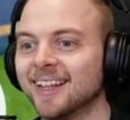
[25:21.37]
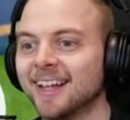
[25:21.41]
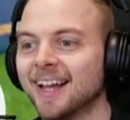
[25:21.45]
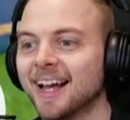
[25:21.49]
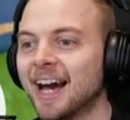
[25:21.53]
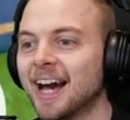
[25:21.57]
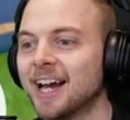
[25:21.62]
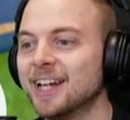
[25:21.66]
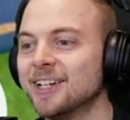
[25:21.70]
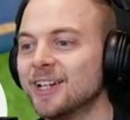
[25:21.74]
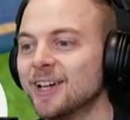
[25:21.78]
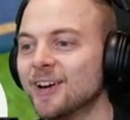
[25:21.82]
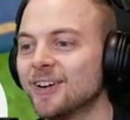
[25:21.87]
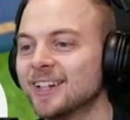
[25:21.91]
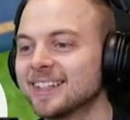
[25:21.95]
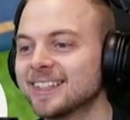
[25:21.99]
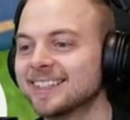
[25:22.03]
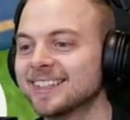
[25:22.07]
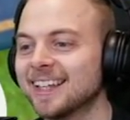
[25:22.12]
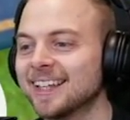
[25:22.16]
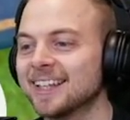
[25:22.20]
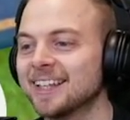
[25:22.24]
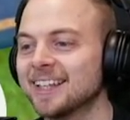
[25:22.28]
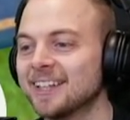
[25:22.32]
I know
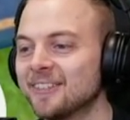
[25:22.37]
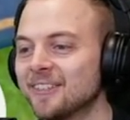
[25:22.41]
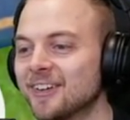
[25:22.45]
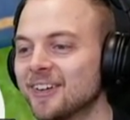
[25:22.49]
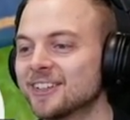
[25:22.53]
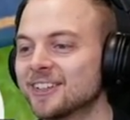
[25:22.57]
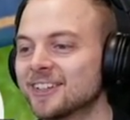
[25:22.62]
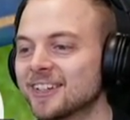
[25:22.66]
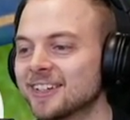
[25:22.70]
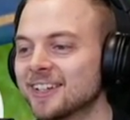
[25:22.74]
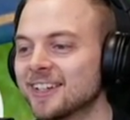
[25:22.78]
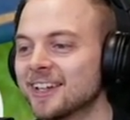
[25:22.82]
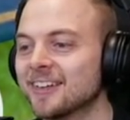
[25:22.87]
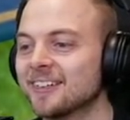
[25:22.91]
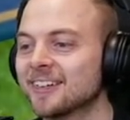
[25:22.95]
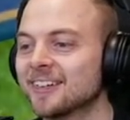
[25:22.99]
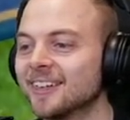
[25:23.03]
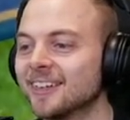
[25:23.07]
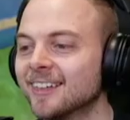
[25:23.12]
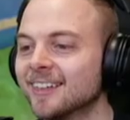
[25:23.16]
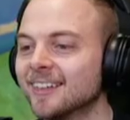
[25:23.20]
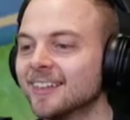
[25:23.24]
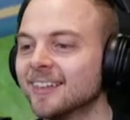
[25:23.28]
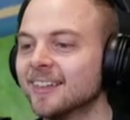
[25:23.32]
exactly what to do.
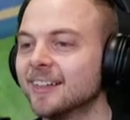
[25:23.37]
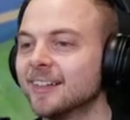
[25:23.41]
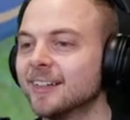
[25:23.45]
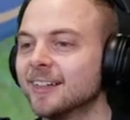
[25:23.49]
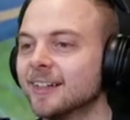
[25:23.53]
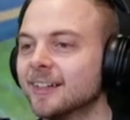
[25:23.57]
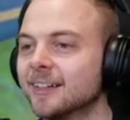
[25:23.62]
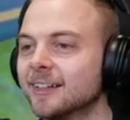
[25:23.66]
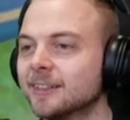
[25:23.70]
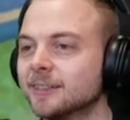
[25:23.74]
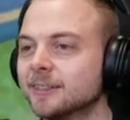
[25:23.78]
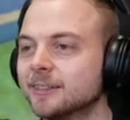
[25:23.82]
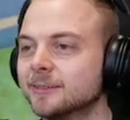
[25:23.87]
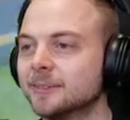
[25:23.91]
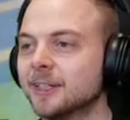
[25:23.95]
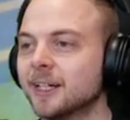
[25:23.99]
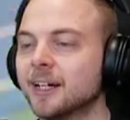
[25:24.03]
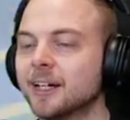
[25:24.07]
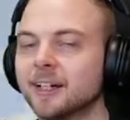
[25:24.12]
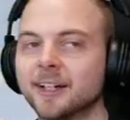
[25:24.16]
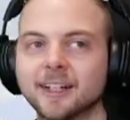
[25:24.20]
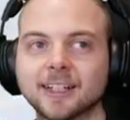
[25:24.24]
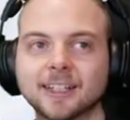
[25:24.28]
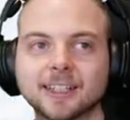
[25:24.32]

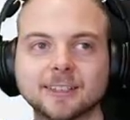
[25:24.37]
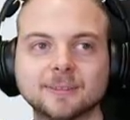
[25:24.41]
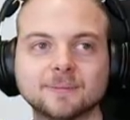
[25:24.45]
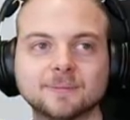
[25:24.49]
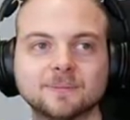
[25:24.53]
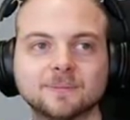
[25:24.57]
Right.